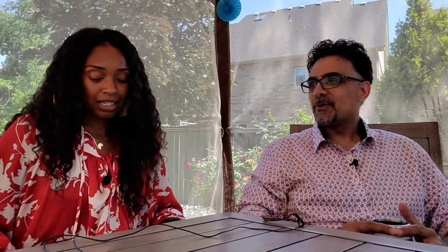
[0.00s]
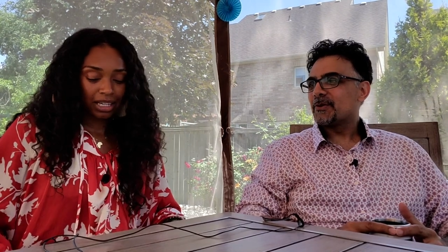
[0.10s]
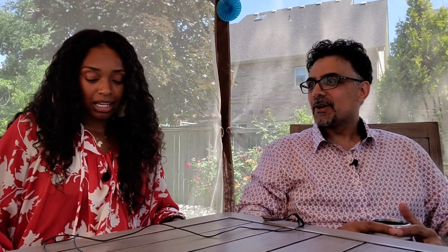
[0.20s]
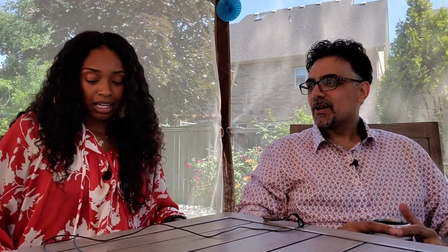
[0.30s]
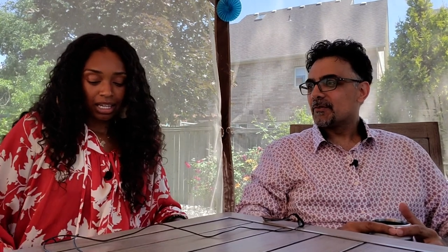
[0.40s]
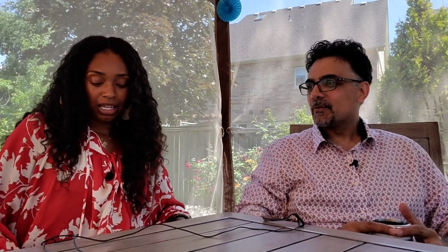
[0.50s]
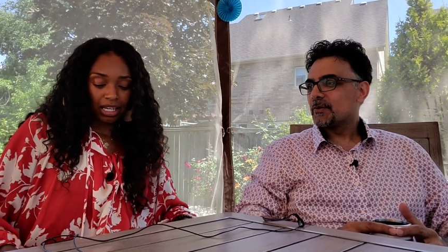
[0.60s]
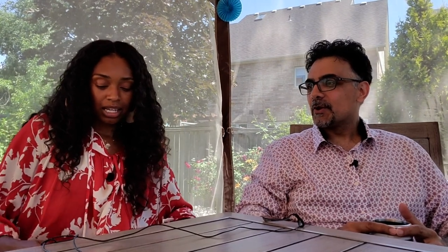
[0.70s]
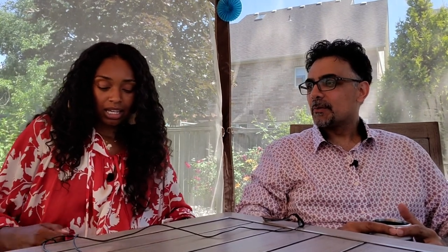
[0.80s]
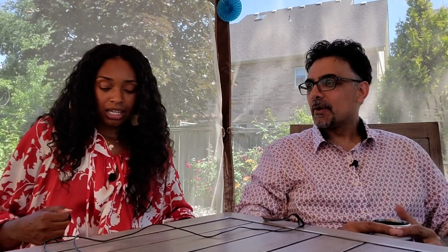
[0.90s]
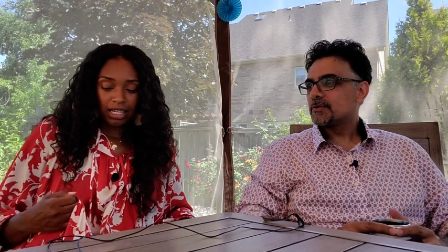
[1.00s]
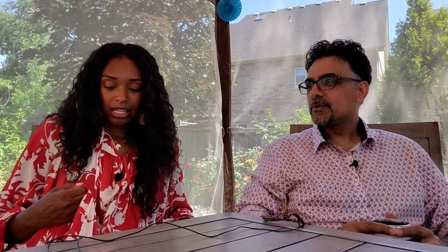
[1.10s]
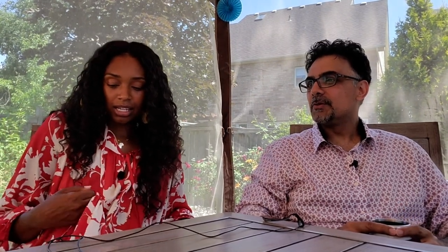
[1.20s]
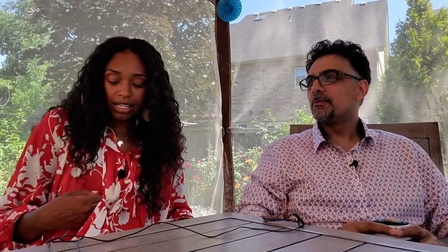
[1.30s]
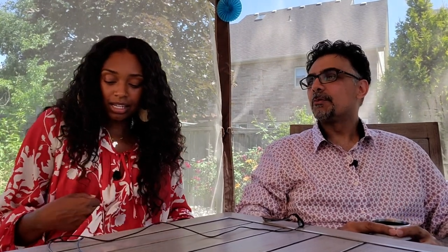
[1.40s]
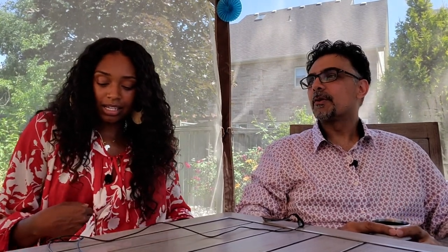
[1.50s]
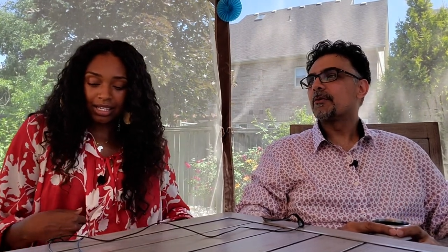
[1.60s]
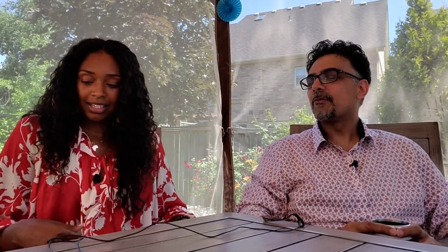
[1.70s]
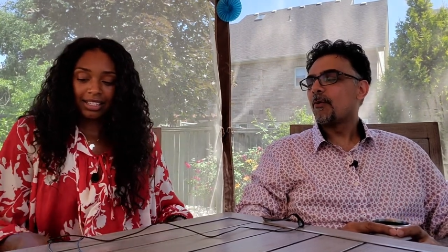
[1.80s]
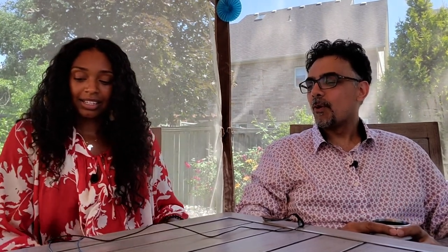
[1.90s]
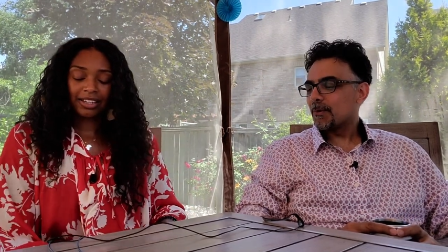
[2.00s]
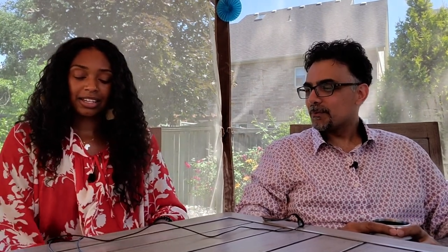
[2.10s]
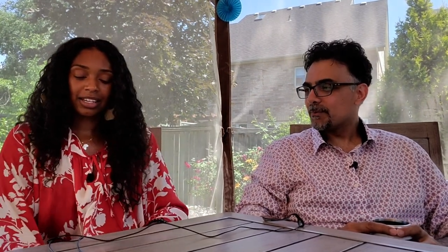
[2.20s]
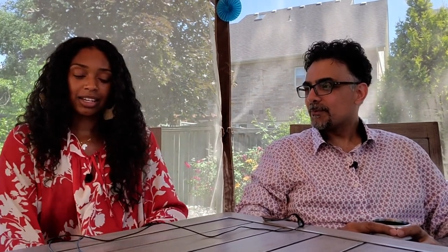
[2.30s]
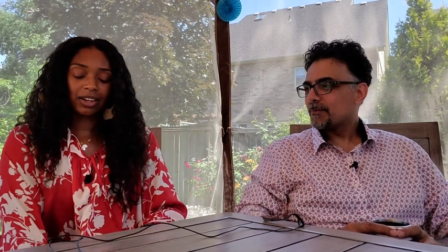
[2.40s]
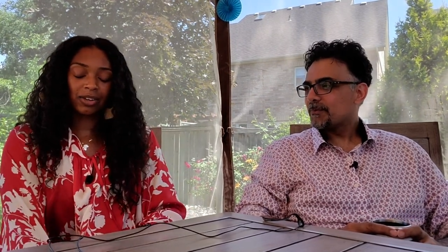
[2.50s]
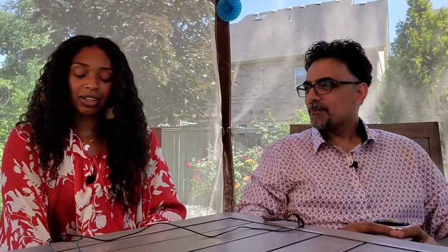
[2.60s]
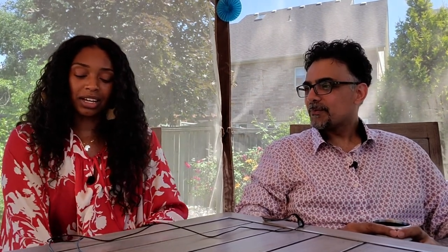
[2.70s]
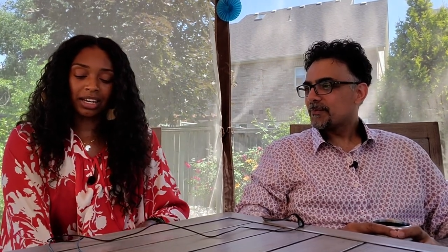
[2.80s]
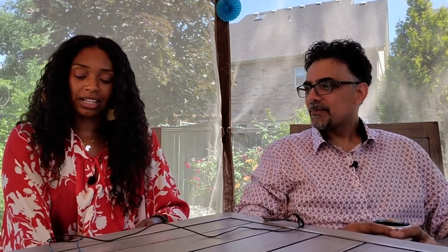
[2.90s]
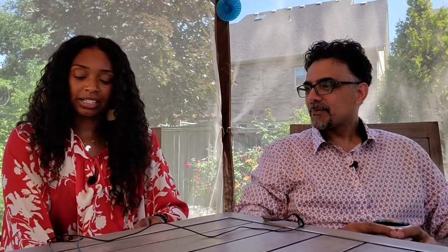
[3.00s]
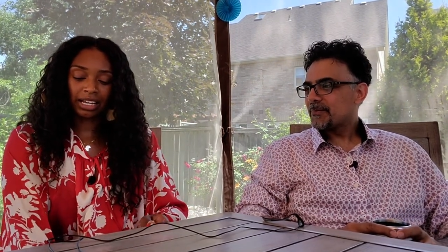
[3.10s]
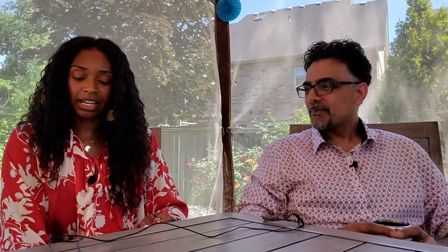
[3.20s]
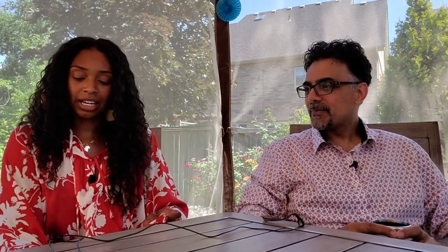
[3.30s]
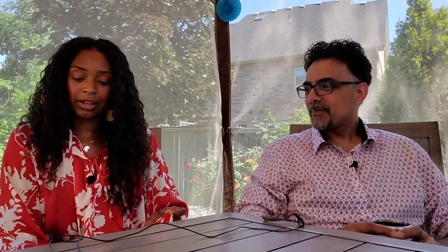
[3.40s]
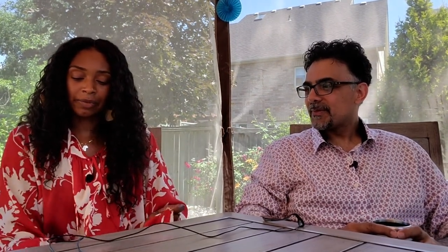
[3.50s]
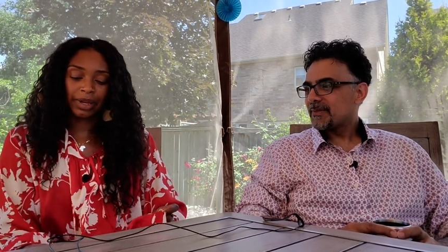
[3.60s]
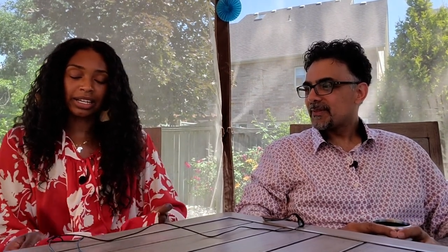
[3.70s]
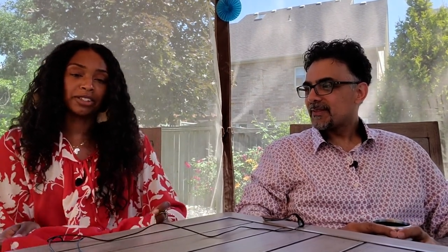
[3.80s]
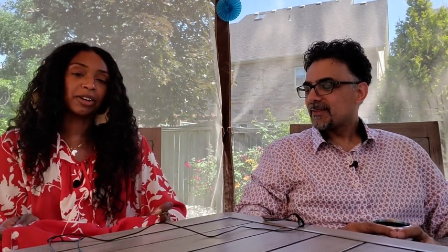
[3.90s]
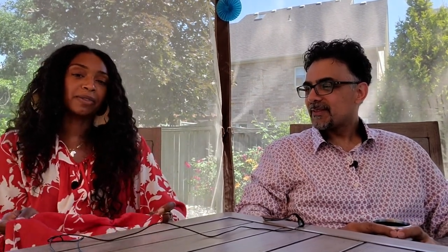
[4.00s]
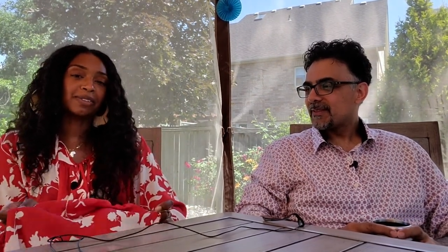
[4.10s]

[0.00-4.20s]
Speaker 1: your nerves when you're about to perform?
Speaker 2: Oh God, um, I don't.